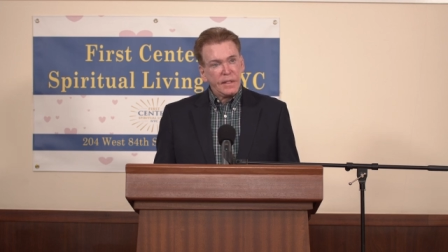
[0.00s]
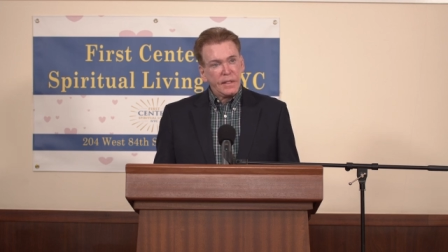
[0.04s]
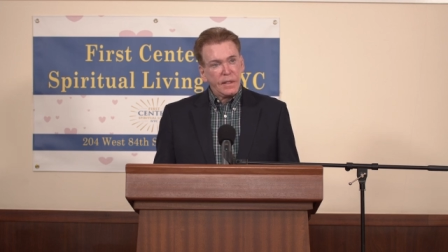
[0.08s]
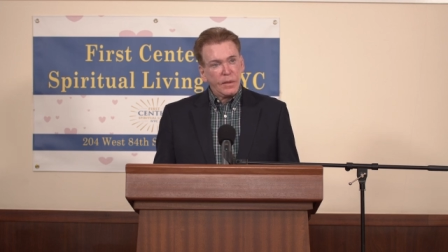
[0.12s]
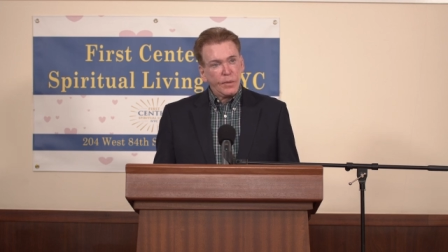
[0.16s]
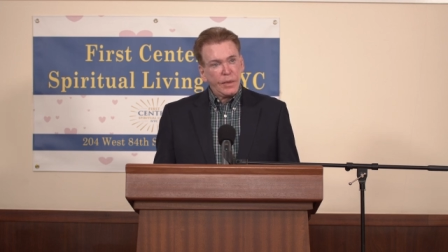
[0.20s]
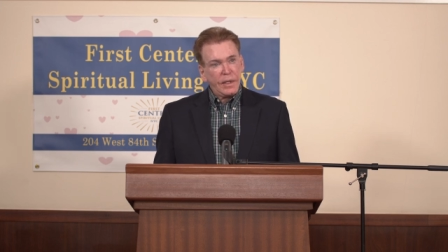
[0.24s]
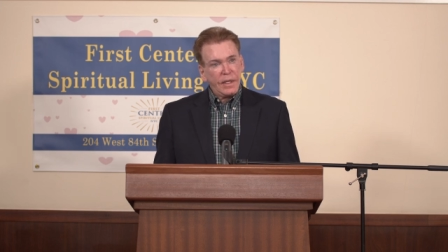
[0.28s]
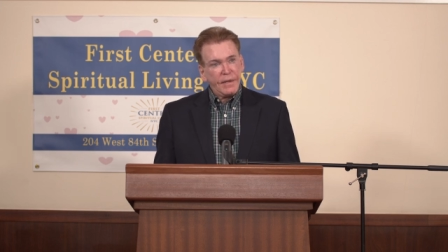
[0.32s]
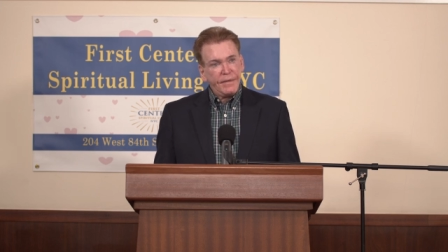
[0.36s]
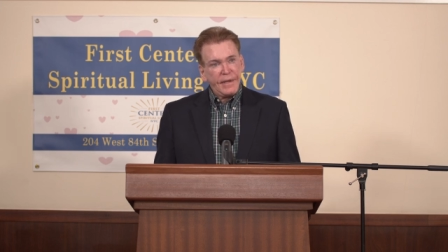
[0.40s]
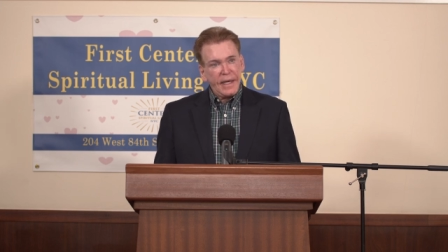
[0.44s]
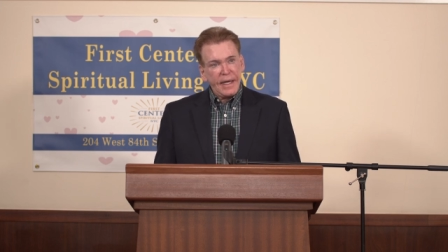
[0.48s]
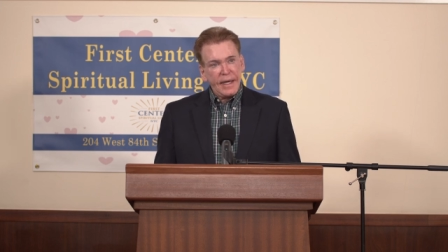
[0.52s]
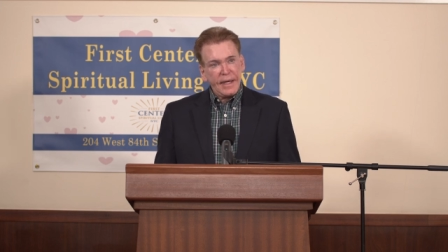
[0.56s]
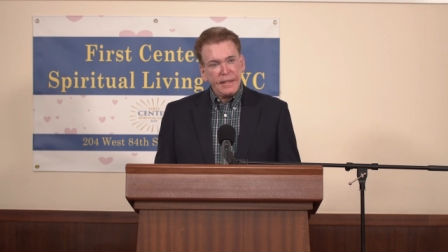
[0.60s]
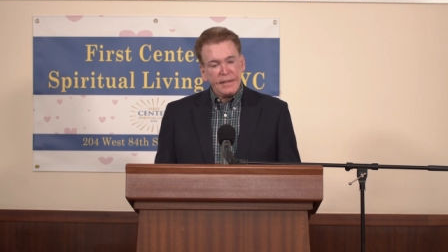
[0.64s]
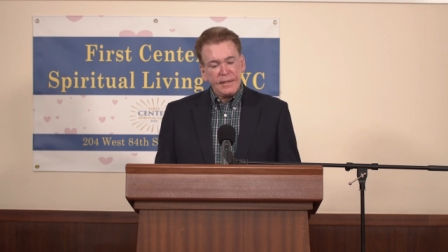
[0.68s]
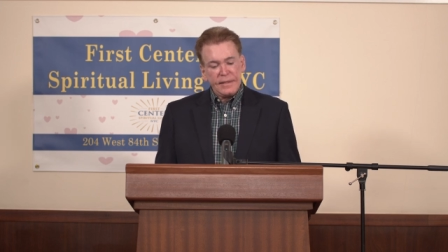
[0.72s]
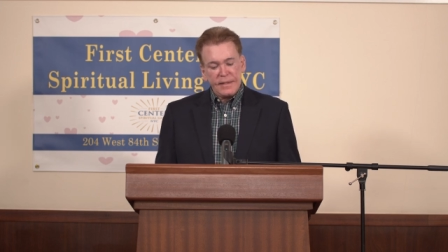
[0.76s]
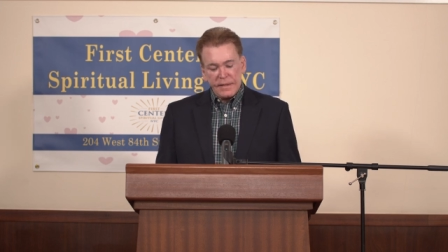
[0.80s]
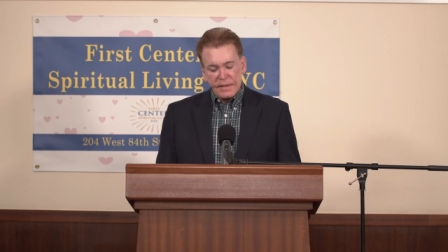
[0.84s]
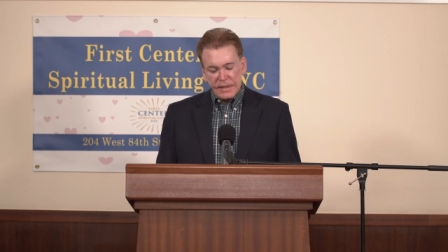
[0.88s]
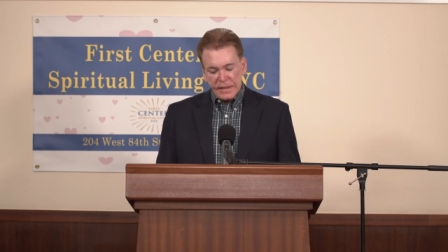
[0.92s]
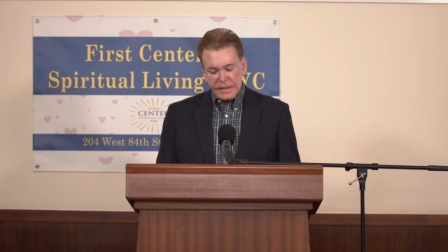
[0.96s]
that we have had
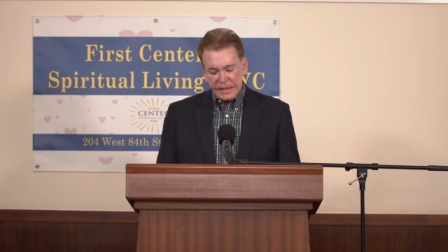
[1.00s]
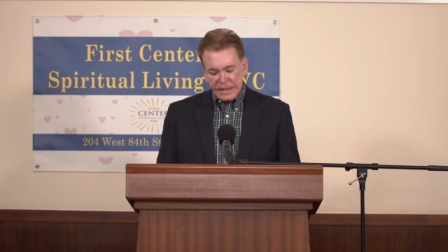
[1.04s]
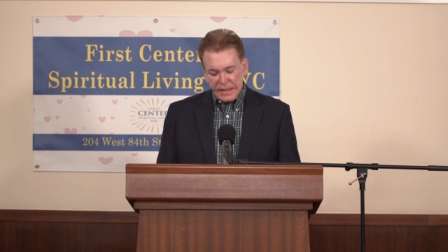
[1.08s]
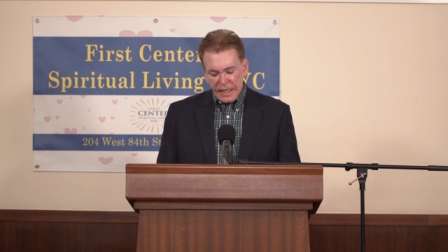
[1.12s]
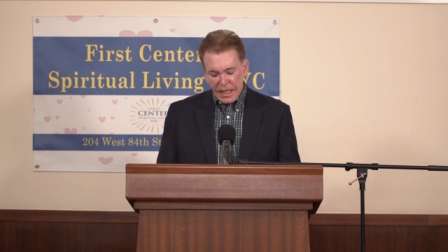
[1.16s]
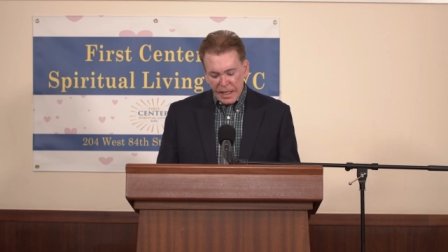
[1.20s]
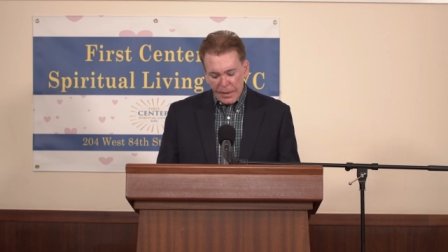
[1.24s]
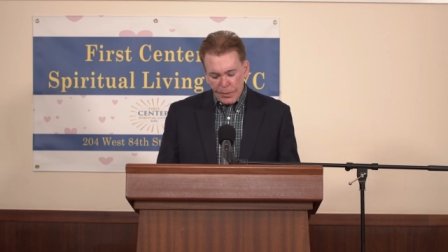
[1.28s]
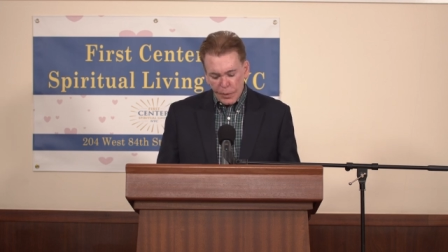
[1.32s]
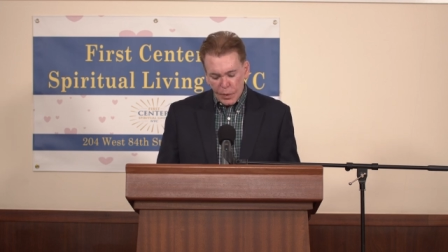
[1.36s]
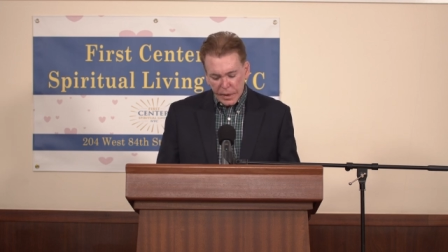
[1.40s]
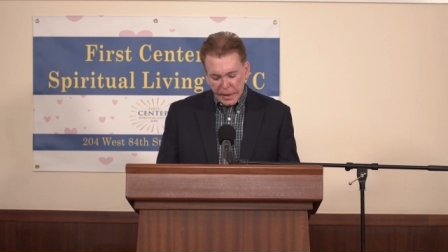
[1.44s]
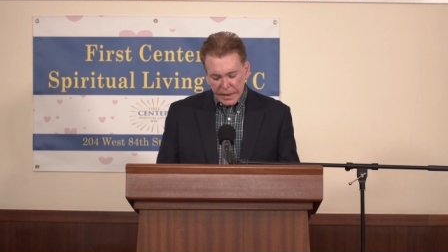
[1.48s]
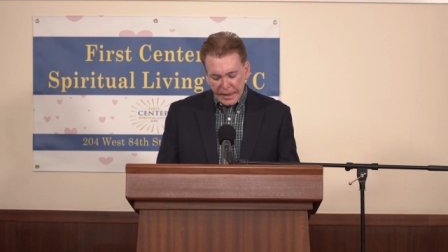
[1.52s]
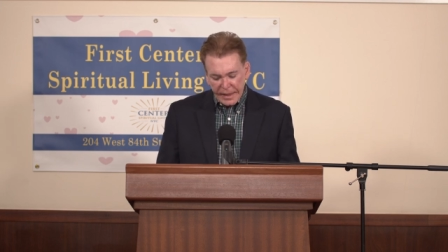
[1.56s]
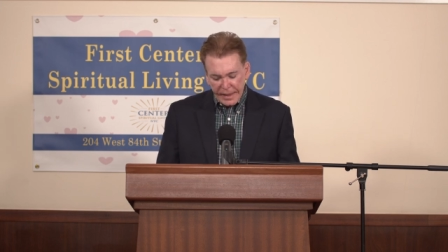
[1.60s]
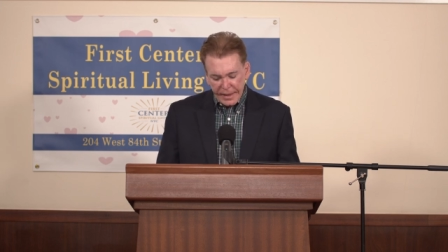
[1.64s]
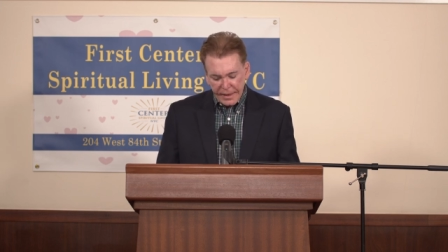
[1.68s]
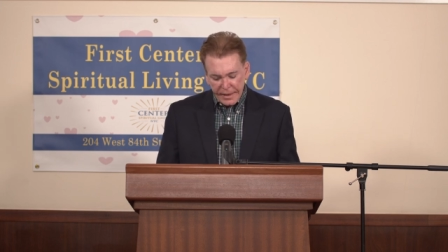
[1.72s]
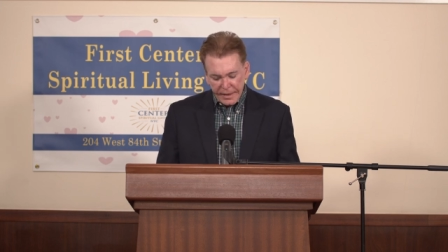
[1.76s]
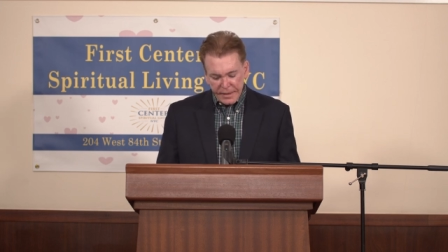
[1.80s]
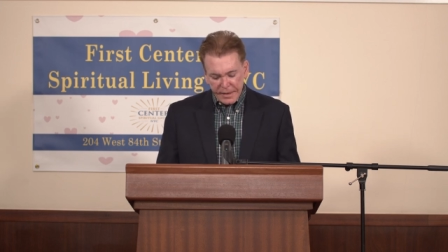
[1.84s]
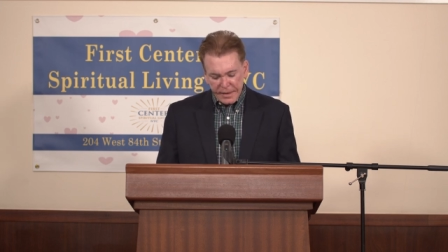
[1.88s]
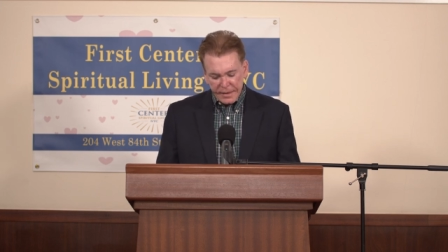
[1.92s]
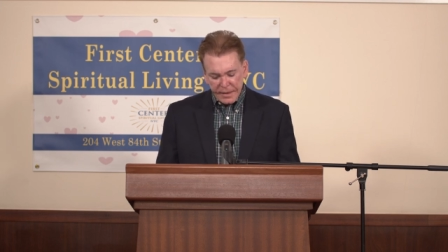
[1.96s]
since the time we're
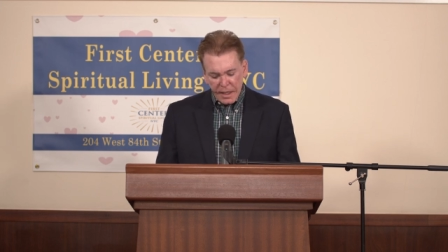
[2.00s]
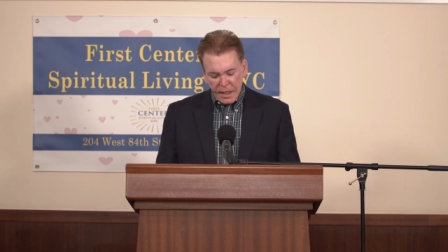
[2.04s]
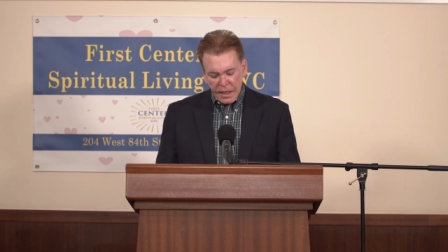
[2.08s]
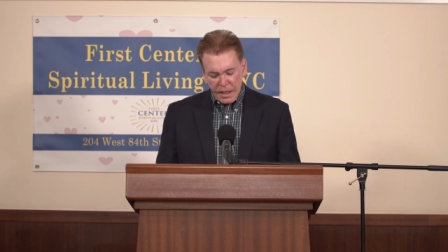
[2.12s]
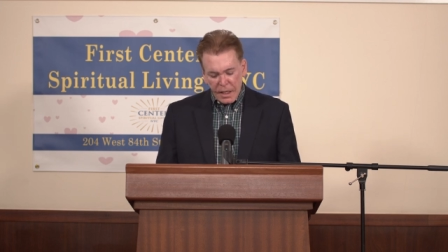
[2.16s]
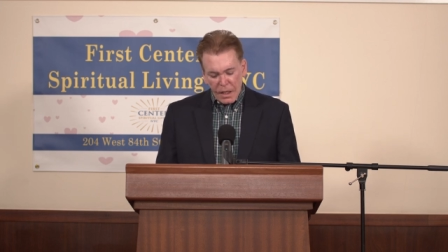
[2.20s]
kids.